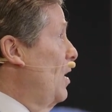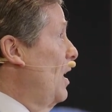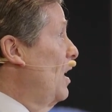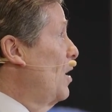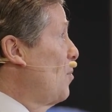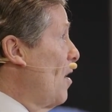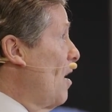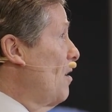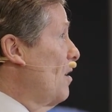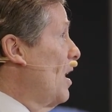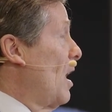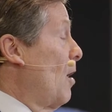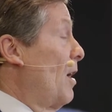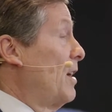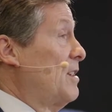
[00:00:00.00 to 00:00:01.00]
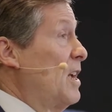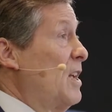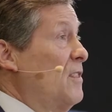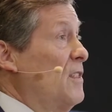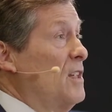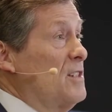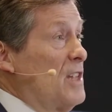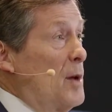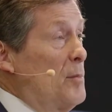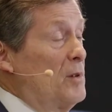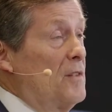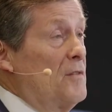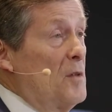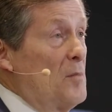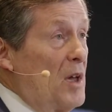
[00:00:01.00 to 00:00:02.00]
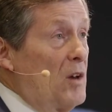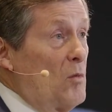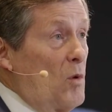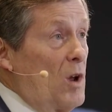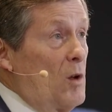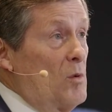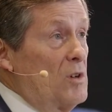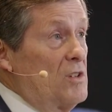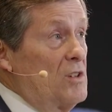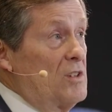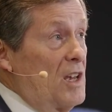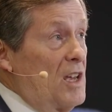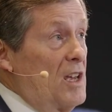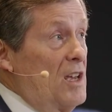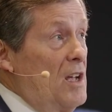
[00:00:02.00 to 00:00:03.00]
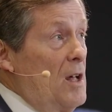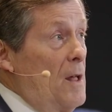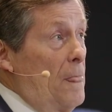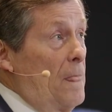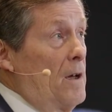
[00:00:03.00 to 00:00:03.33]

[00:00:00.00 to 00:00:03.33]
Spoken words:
We need to partner now. I take the example of the Bentway, which is a